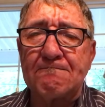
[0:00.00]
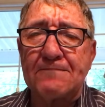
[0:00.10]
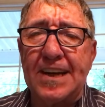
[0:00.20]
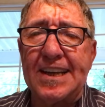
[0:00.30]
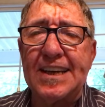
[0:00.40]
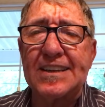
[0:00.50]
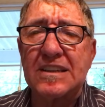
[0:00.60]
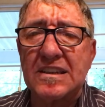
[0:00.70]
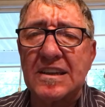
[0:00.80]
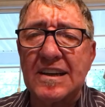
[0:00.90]

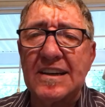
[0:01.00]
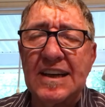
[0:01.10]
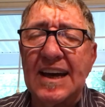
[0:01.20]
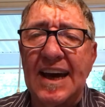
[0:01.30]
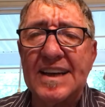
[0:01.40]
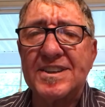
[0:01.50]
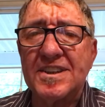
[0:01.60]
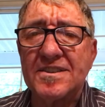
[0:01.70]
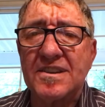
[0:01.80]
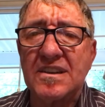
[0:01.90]
is the
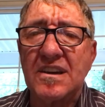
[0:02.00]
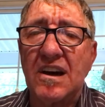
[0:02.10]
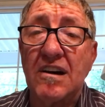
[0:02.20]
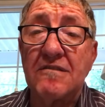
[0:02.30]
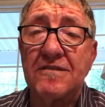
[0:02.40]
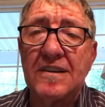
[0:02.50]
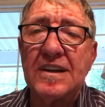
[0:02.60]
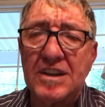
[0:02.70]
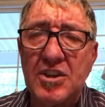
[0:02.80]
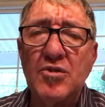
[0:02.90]
essence of
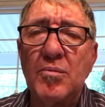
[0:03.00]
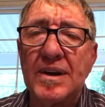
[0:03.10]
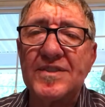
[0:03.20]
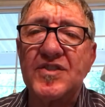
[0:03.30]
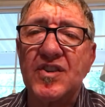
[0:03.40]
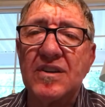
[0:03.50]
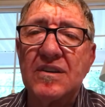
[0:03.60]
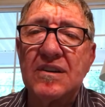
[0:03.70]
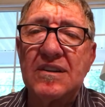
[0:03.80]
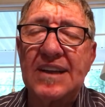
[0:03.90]
humans,
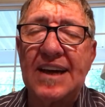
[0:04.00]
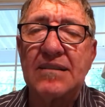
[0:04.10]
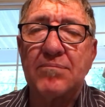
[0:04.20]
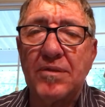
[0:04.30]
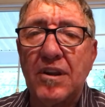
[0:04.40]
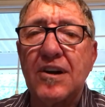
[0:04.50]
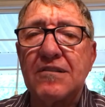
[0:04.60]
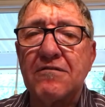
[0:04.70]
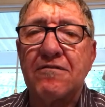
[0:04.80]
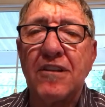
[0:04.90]
that
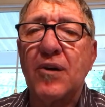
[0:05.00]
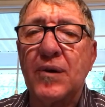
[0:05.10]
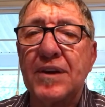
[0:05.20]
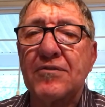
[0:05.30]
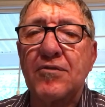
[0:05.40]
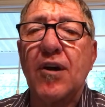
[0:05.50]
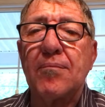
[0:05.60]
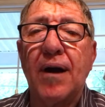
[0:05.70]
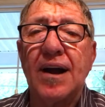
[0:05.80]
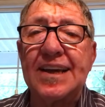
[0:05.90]
blood flowing through our
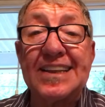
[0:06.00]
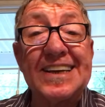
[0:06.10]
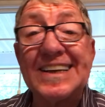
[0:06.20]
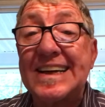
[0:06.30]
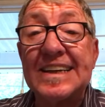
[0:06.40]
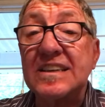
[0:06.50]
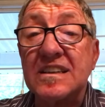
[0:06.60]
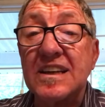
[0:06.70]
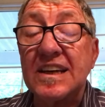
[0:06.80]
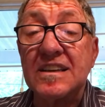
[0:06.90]
body that takes
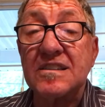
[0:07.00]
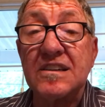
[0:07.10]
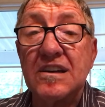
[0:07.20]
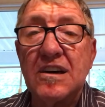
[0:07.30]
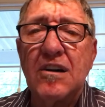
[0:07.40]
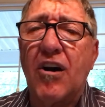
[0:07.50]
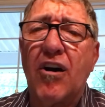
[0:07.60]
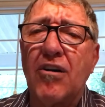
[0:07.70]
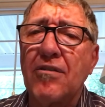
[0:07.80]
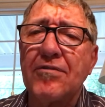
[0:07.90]
things
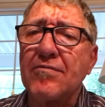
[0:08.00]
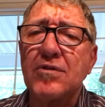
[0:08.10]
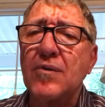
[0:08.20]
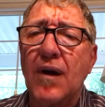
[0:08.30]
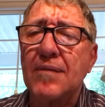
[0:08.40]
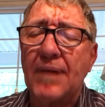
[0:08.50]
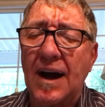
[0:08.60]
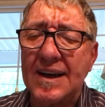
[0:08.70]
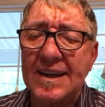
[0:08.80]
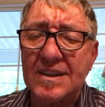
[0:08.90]
all through our
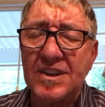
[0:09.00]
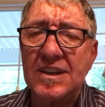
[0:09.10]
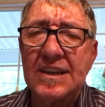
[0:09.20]
bodies.